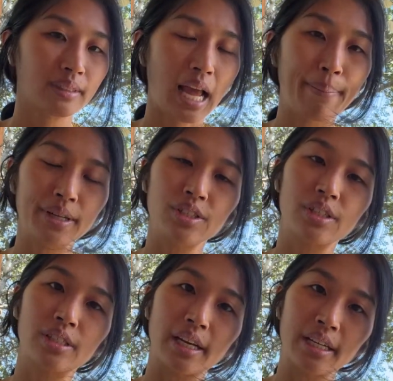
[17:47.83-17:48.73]
I mentioned
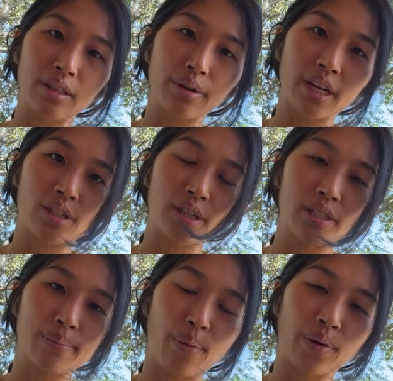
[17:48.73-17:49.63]
a sunny location is
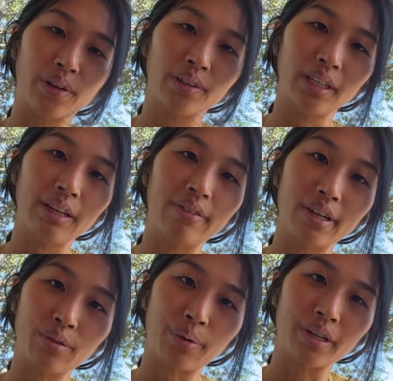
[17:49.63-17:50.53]
important even
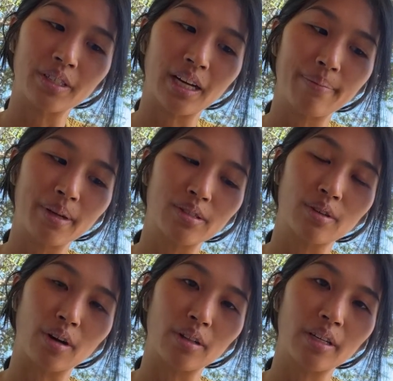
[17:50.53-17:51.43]
in the wintertime because
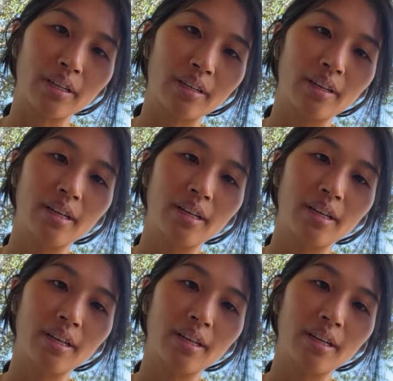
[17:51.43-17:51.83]
garlic